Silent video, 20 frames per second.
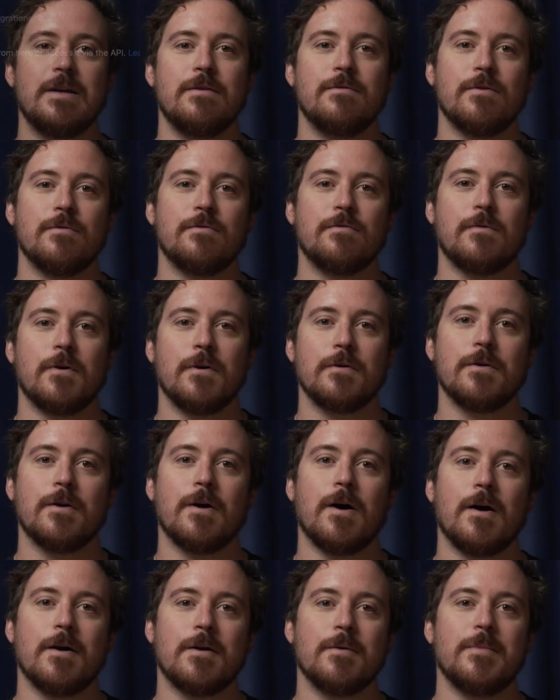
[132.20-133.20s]
even
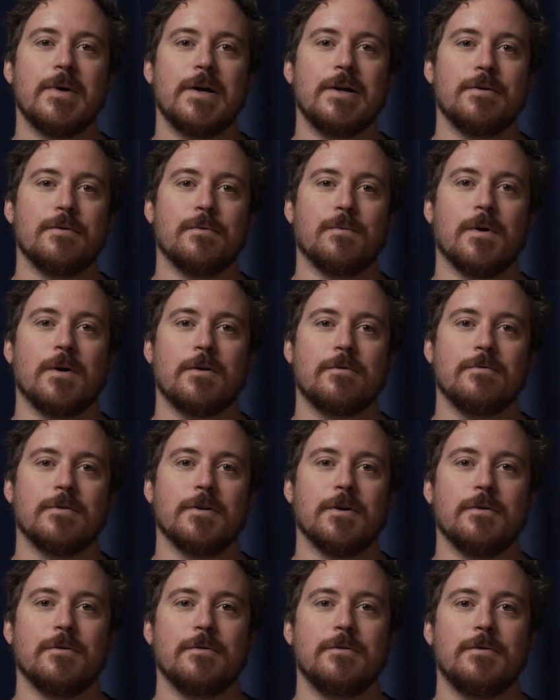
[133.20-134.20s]
further automate your
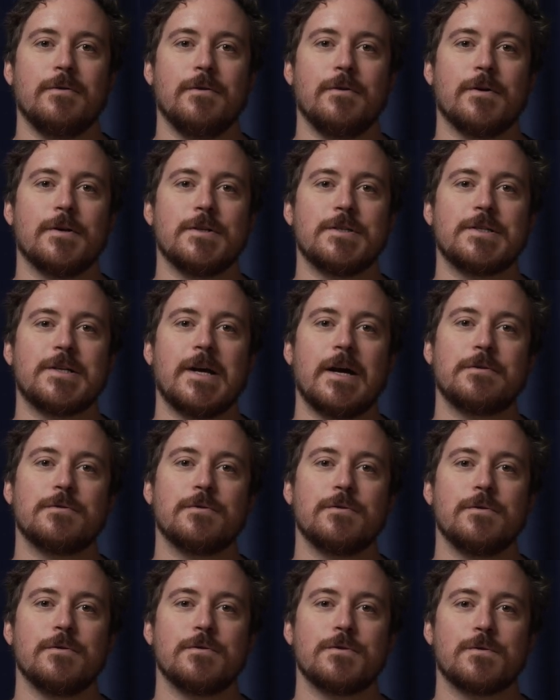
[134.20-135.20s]
workflow, you can
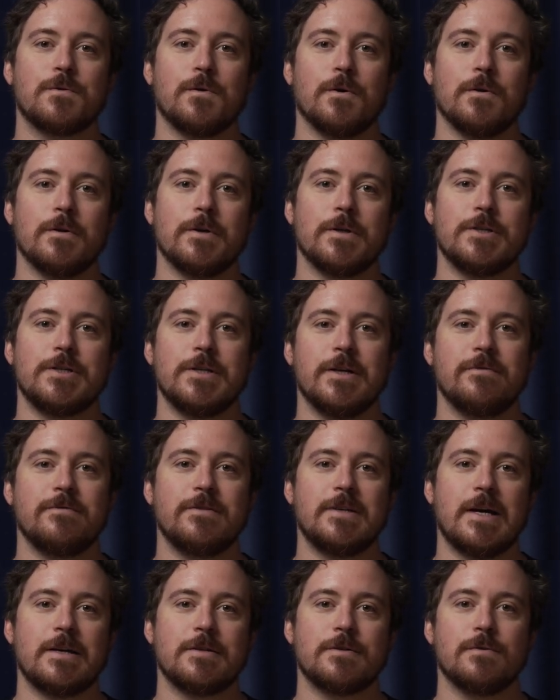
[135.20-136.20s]
schedule your scrolling GIF
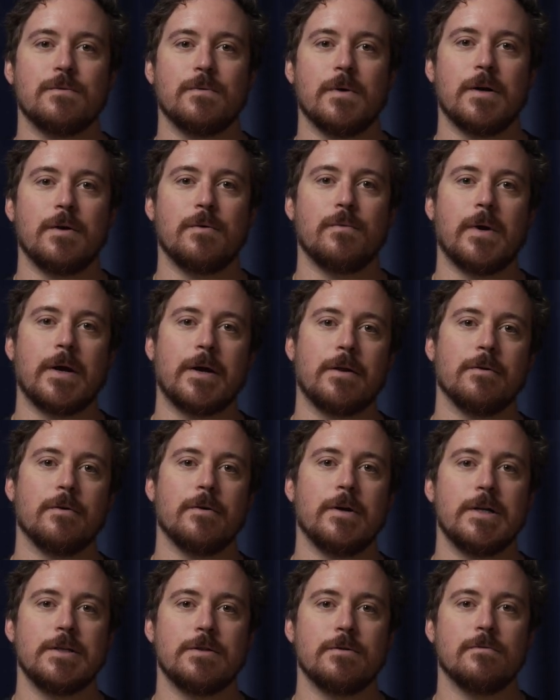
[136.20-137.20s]
test to run at
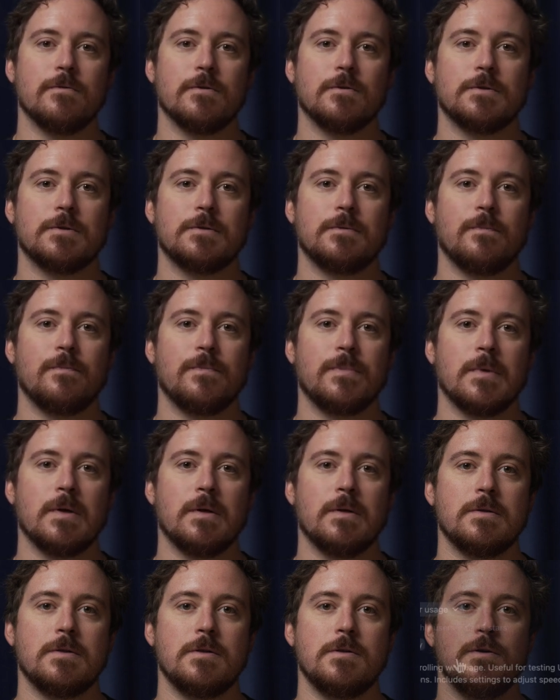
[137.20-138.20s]
regular intervals.
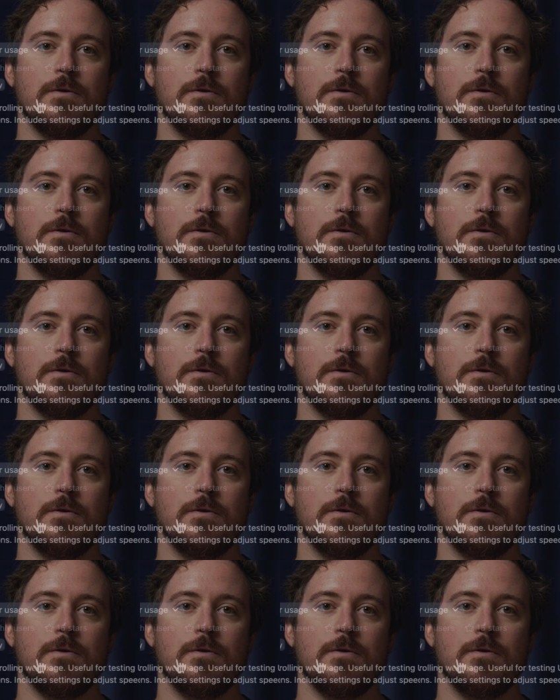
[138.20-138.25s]
To